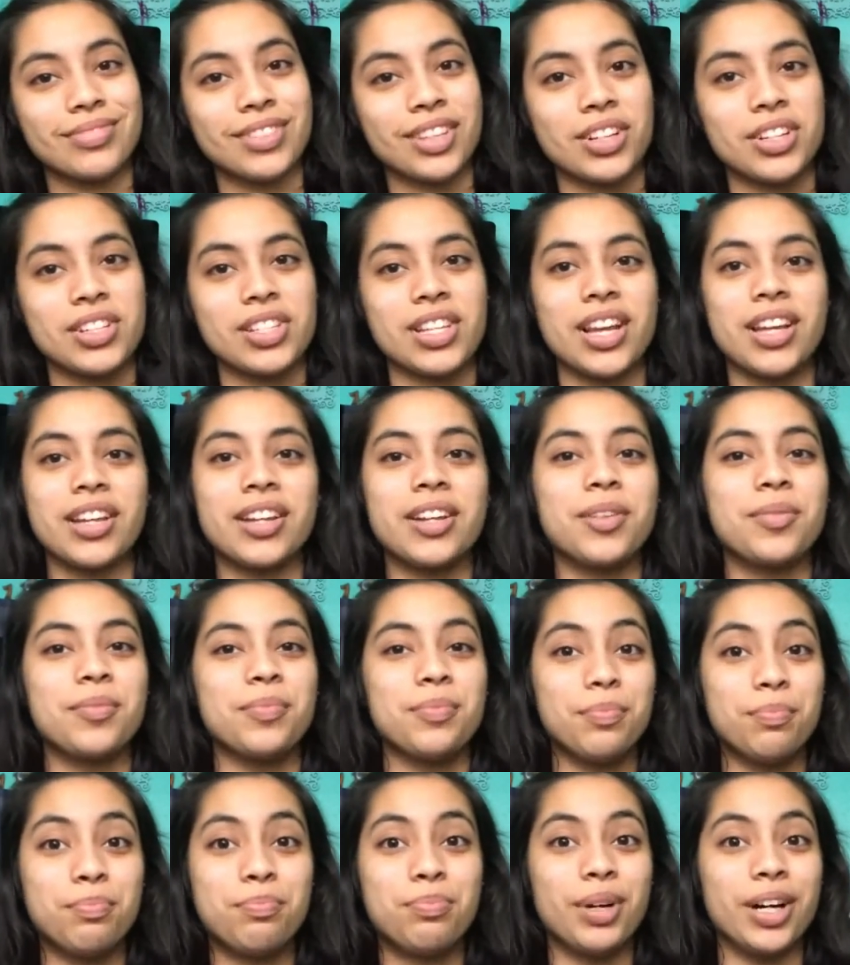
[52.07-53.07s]
there's that.
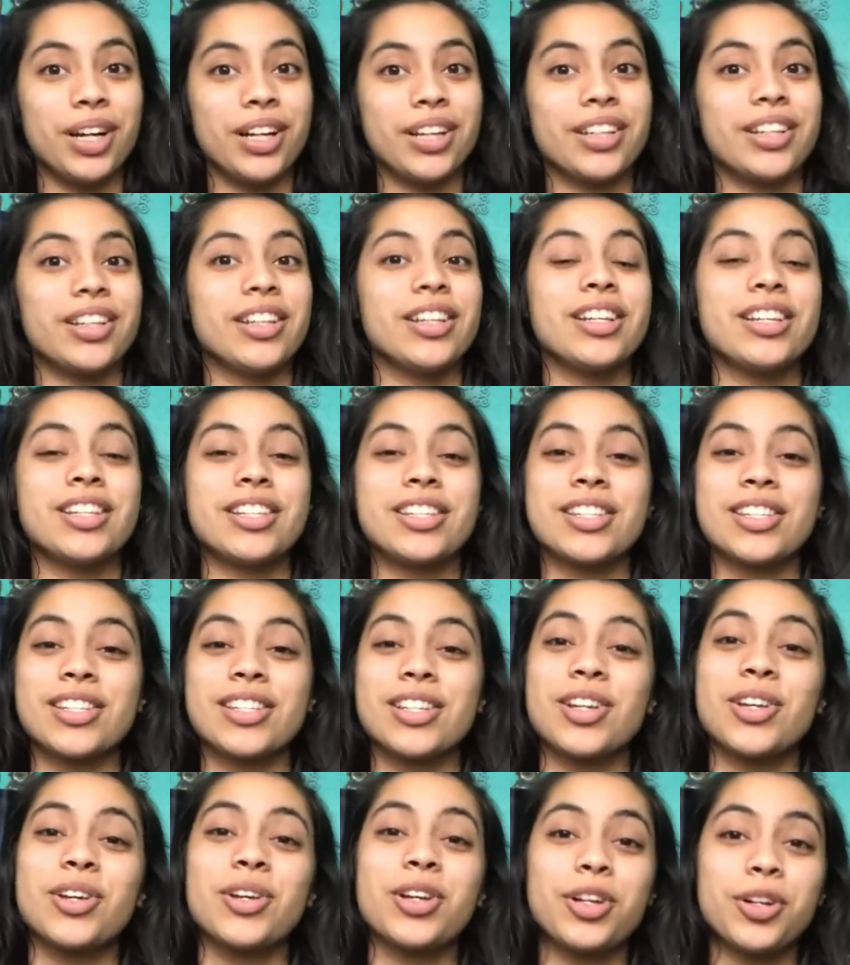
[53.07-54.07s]
But
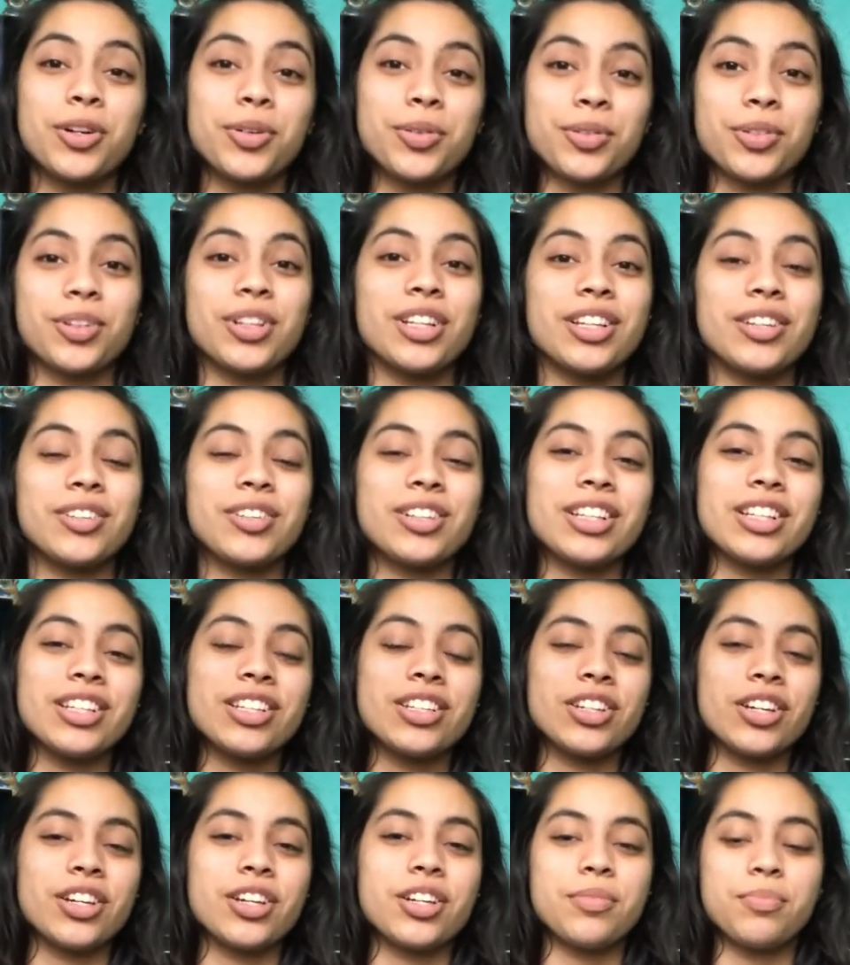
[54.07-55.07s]
it's really, really
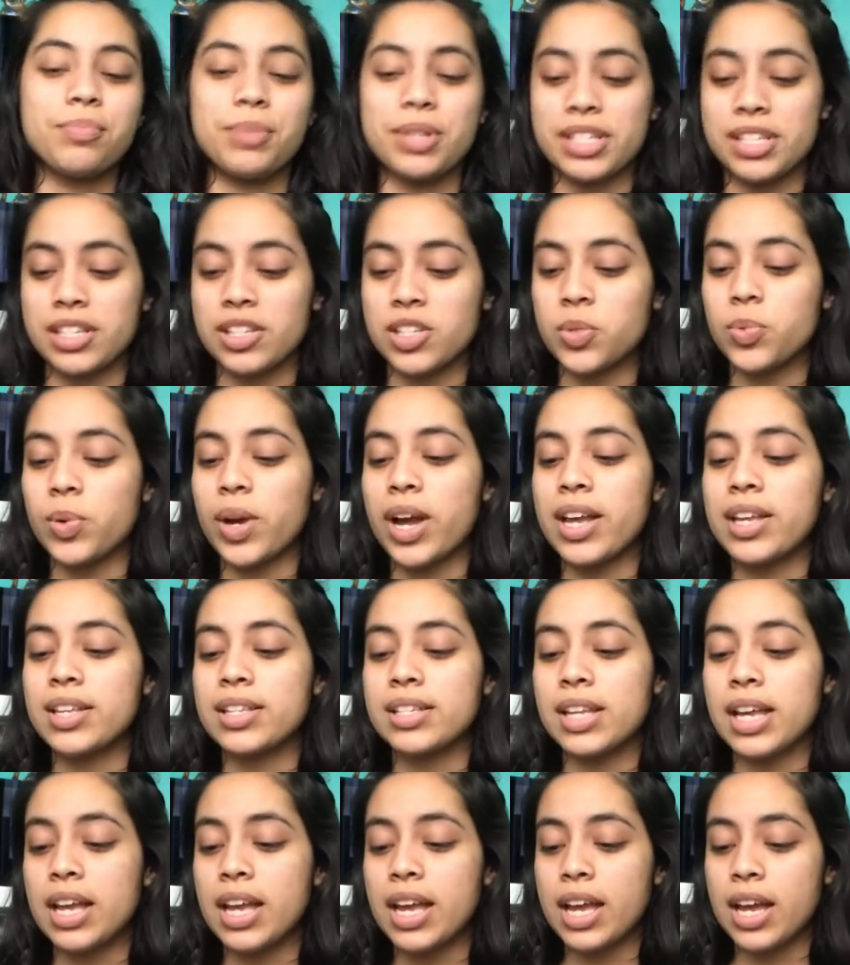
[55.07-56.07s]
good
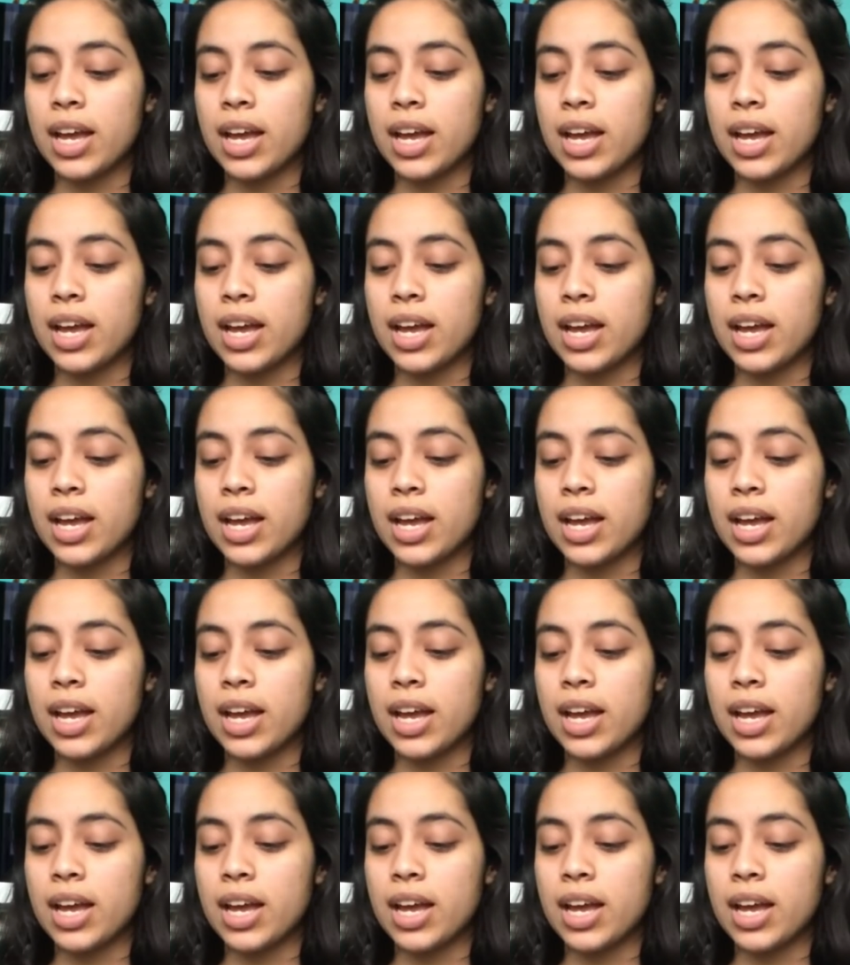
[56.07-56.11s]
business-wise.